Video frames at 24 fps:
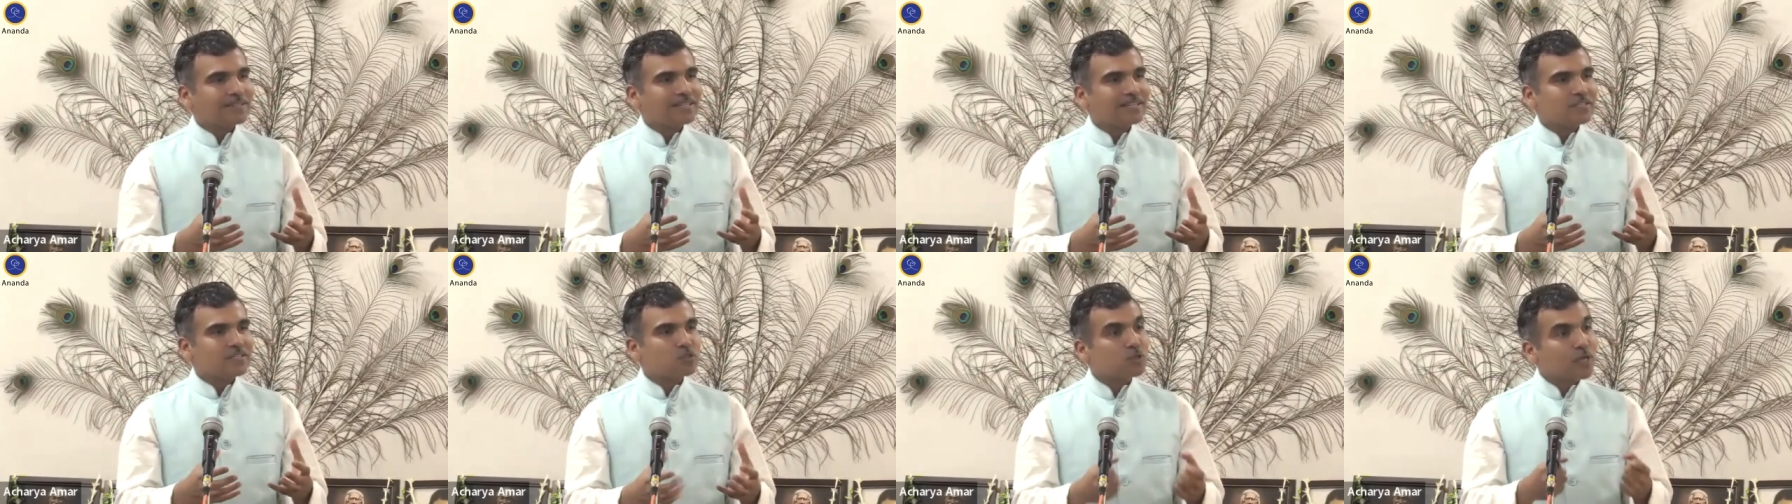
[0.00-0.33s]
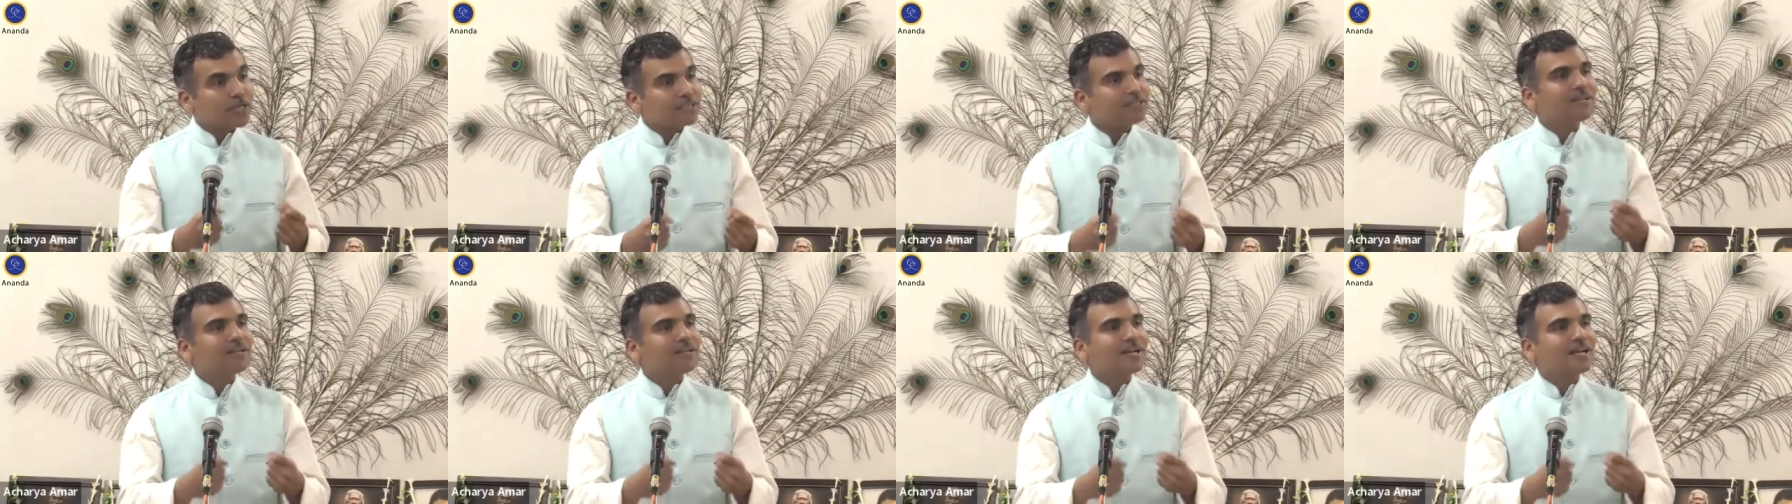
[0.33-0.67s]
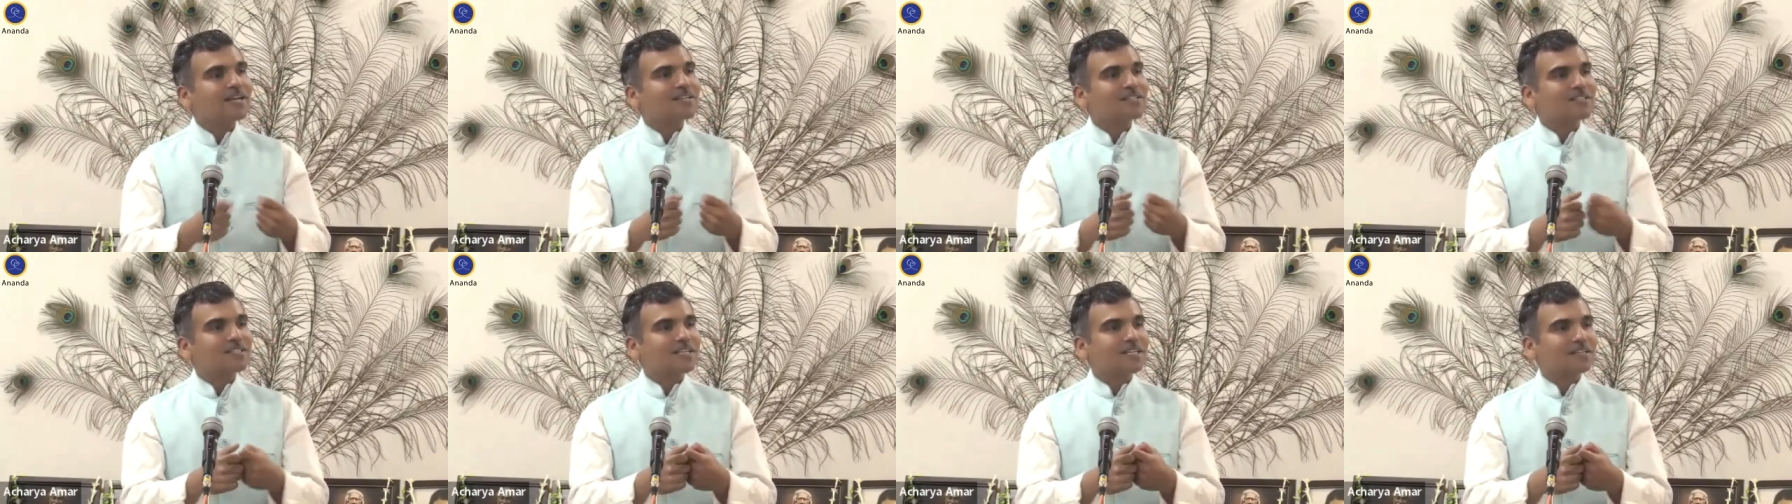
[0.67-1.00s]
strengthen
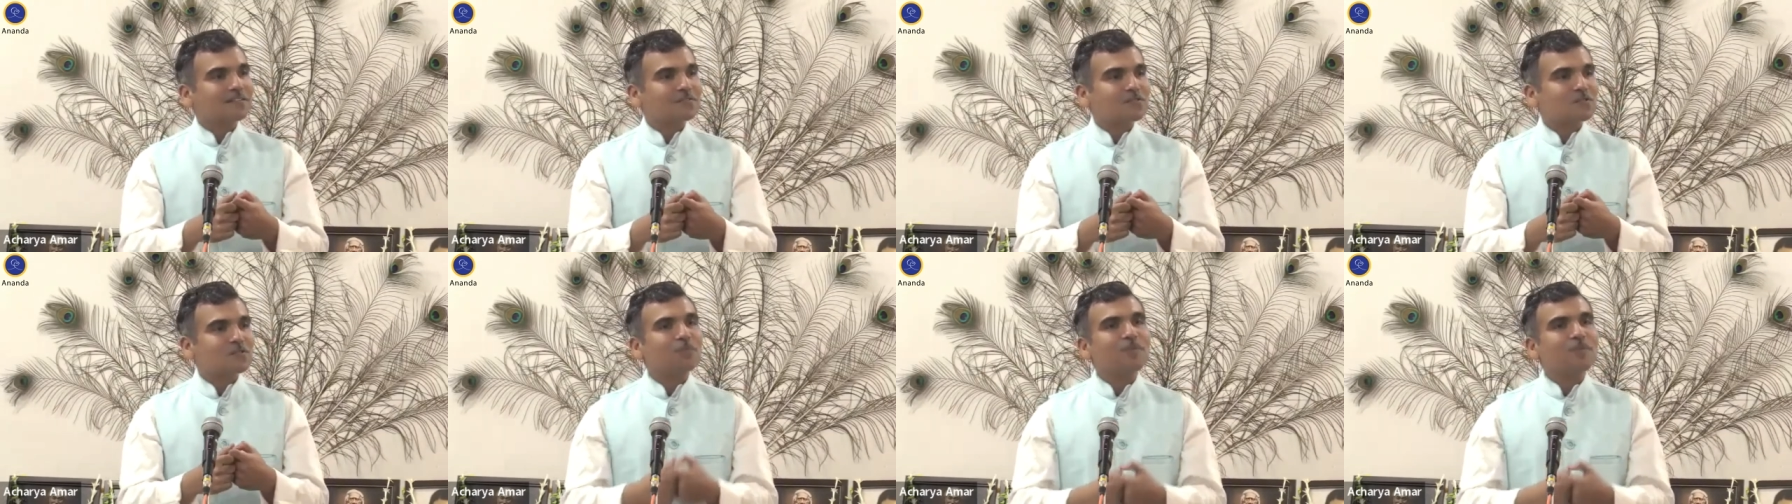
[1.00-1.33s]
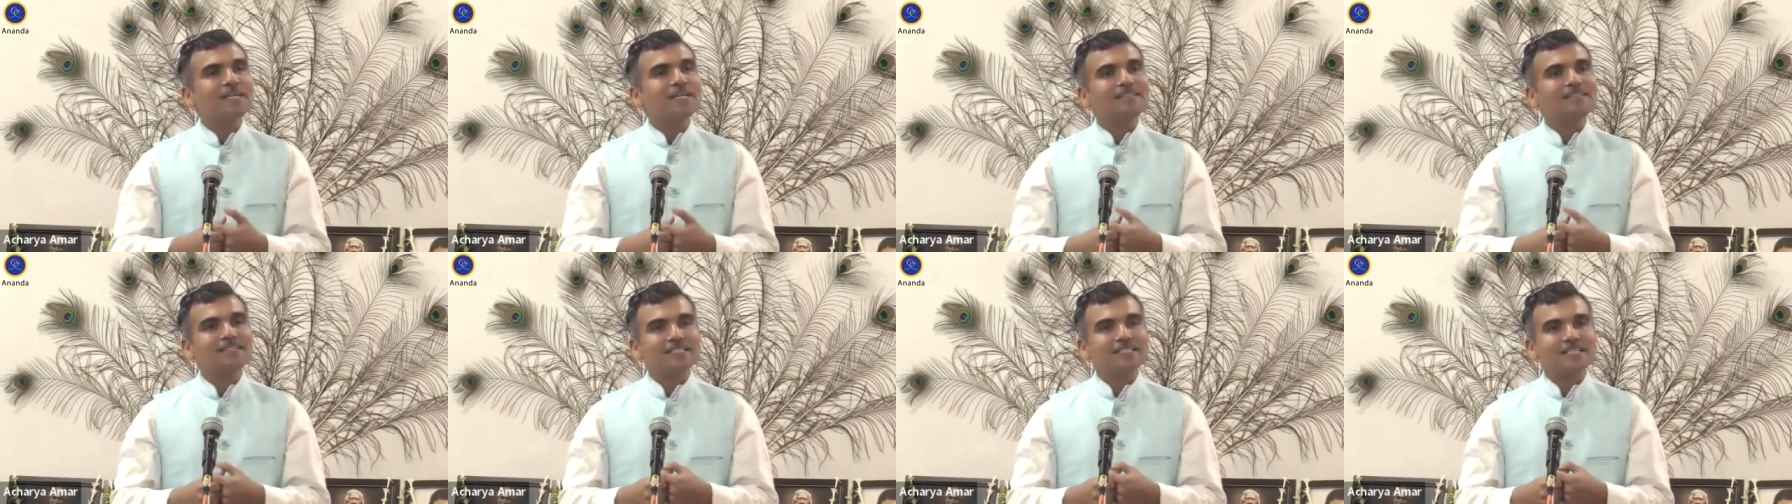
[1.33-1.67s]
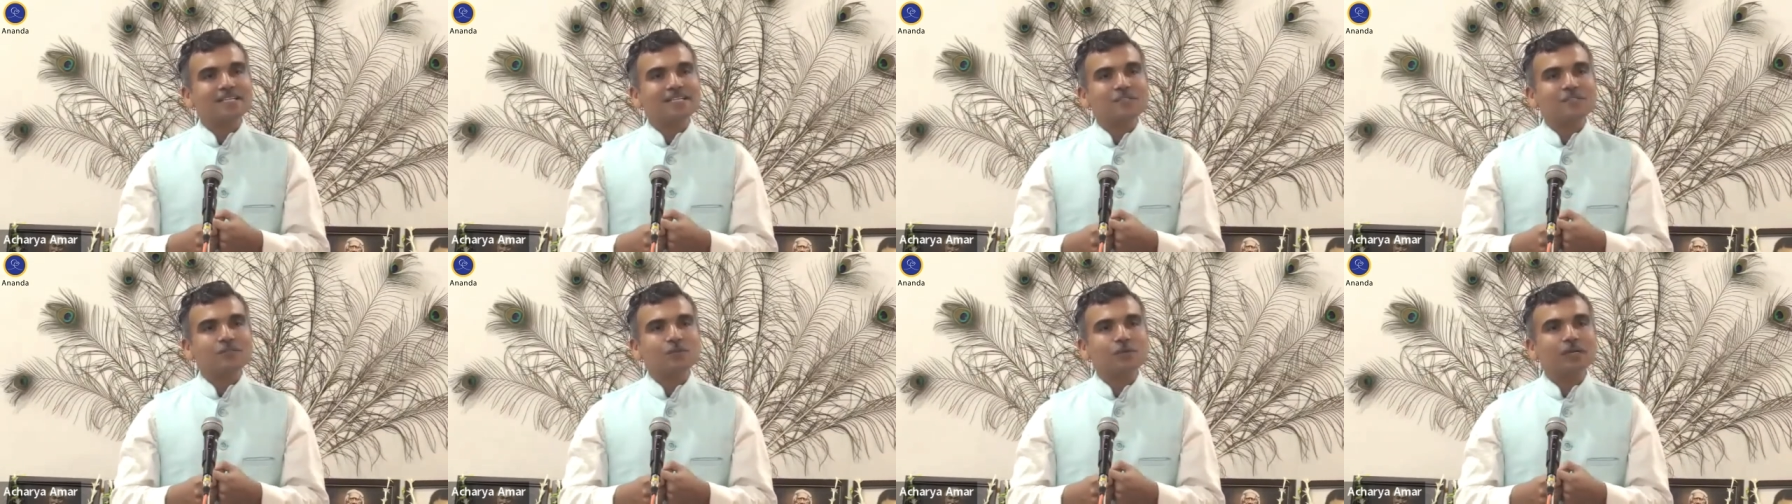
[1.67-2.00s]
ourselves to meet the
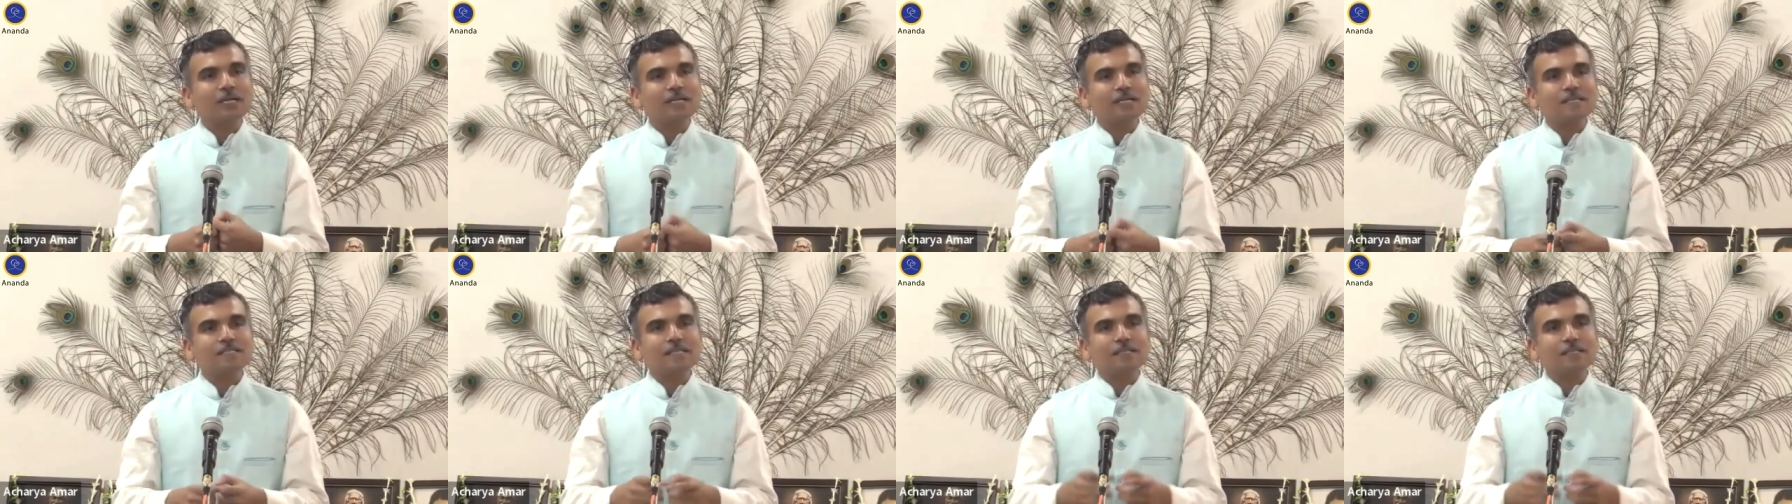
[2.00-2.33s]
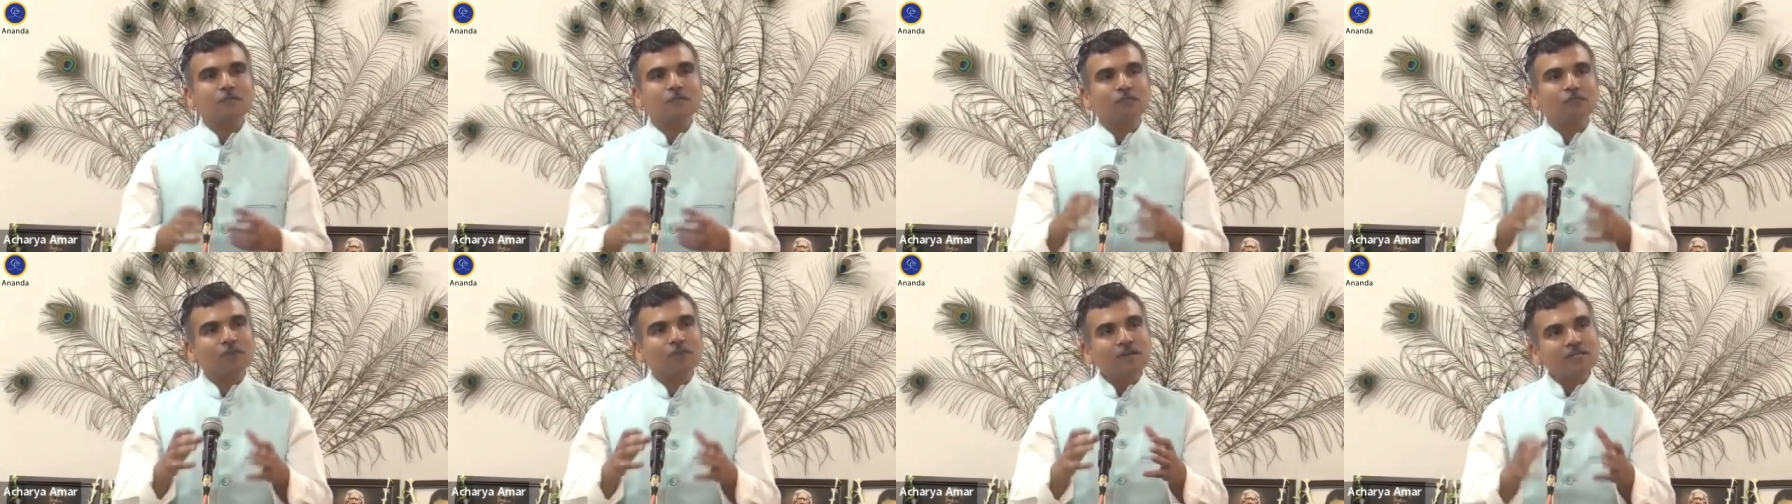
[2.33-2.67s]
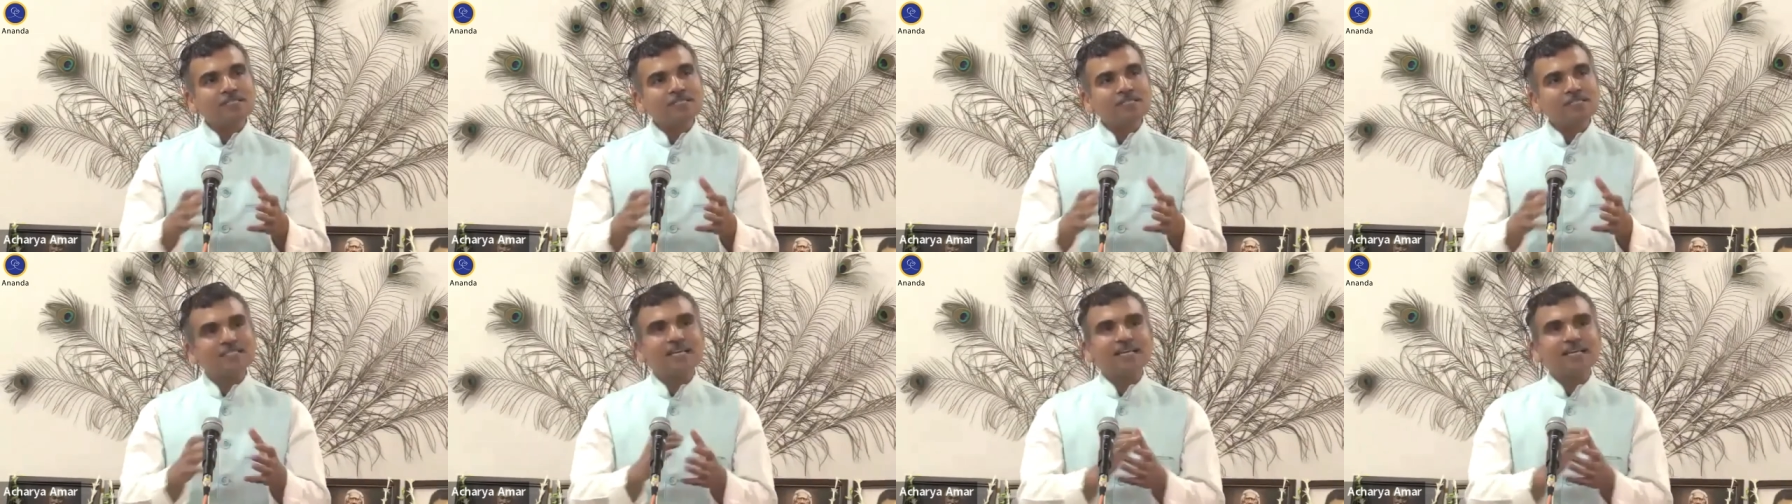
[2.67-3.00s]
test? So let us say the
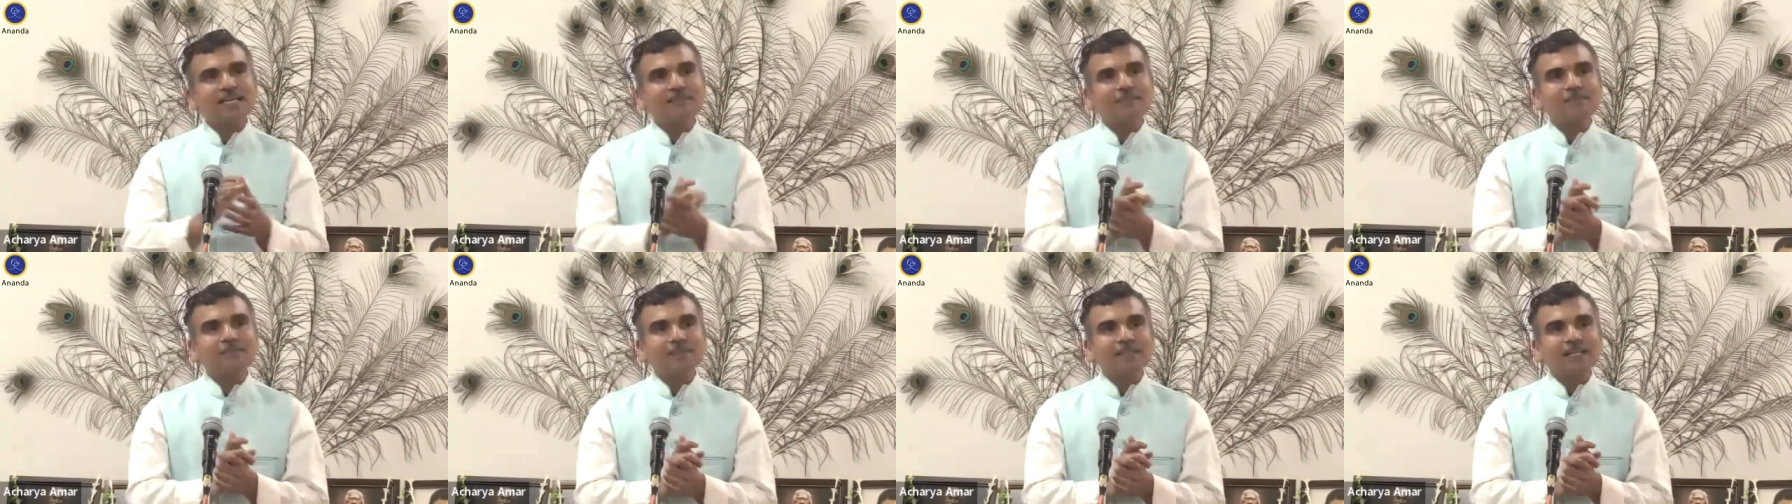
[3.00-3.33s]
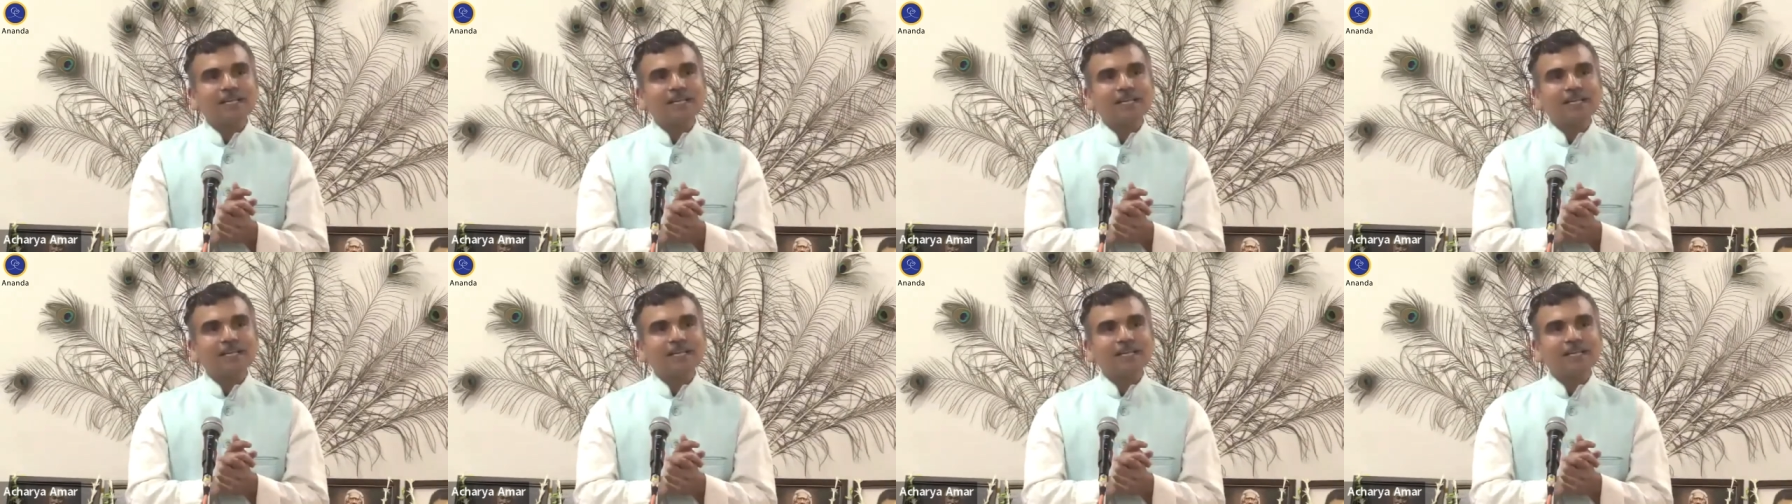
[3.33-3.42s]
first thing,